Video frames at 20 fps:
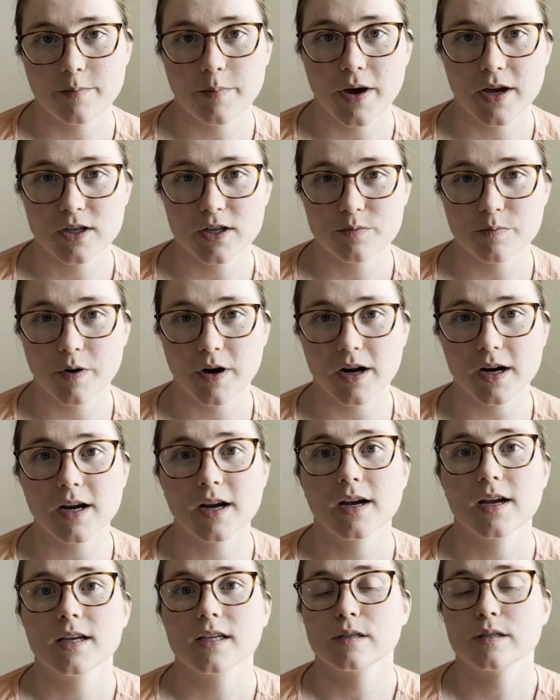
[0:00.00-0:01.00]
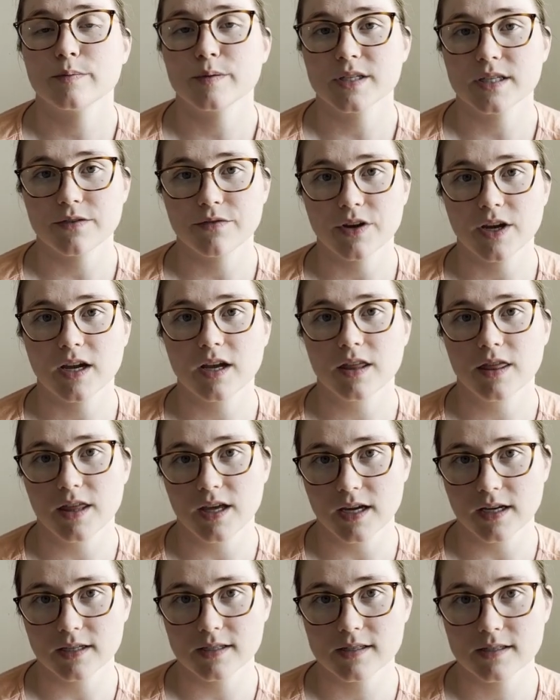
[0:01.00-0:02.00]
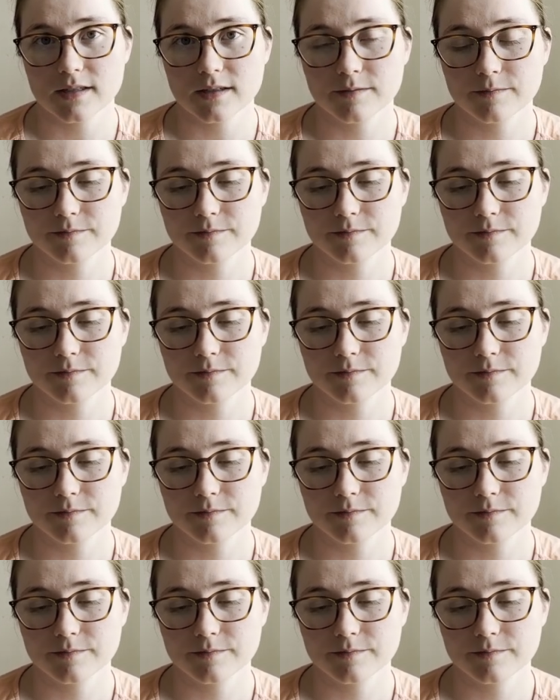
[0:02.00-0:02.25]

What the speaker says: Poshmark specific things.